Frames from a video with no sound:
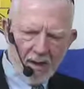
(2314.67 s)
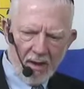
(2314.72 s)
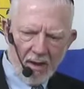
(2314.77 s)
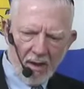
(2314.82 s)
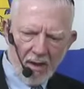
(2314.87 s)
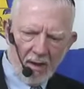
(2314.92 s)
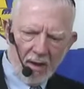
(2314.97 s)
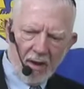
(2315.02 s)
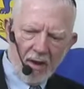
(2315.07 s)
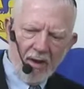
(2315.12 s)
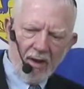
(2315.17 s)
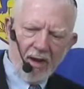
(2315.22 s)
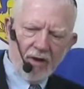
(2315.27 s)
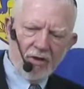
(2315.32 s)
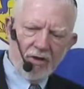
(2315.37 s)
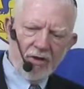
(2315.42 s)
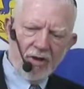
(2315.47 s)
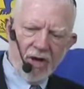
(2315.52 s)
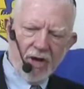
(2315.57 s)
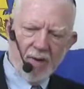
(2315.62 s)
Look in
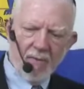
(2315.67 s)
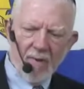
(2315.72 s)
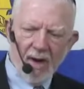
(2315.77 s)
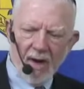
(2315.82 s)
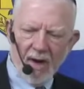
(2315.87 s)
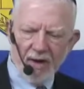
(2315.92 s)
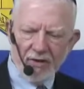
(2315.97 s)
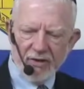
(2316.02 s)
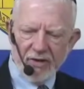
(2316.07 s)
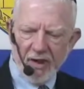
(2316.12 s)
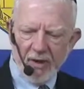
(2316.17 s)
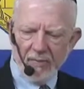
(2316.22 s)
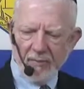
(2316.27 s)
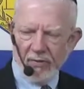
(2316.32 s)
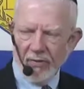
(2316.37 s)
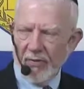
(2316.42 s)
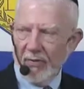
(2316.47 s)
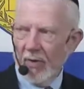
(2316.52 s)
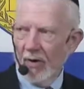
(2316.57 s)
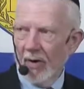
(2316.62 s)
Jeremiah chapter
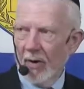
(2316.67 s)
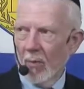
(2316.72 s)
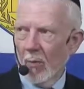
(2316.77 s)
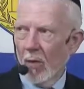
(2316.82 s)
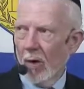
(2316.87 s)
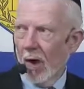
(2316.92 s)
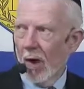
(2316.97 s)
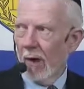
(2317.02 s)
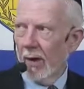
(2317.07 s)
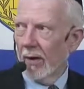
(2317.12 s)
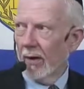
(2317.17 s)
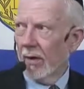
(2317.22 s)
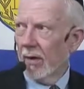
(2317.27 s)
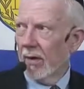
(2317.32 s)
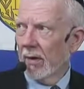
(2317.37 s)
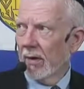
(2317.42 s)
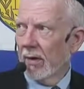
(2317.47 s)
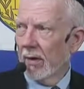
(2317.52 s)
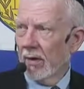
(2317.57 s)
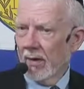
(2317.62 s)
thirty-one,
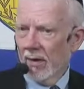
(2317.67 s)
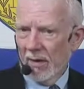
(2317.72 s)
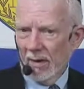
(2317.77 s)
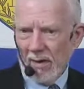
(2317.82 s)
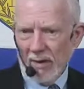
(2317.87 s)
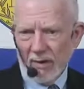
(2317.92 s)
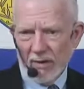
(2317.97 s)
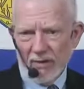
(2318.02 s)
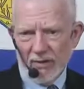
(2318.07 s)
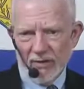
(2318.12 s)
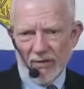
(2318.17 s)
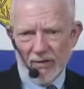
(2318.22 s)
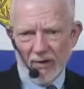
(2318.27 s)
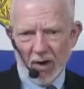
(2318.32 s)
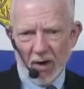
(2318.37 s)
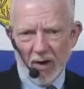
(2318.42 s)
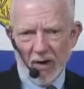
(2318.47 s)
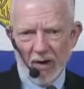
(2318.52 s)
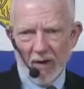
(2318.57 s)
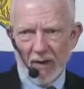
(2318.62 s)

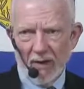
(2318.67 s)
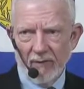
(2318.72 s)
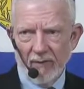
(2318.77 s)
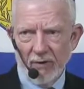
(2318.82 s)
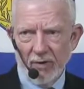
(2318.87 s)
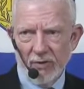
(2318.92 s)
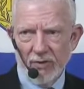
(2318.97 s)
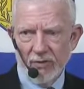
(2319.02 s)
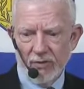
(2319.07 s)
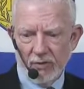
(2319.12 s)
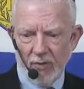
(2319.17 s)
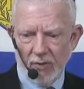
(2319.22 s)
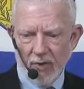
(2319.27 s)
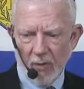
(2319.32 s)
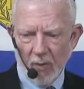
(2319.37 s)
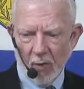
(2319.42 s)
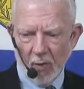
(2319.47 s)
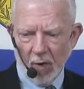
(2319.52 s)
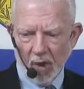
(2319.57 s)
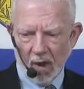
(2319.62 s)
starting in verse
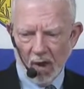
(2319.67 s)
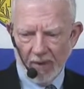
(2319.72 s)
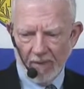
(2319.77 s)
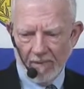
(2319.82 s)
thirty-one.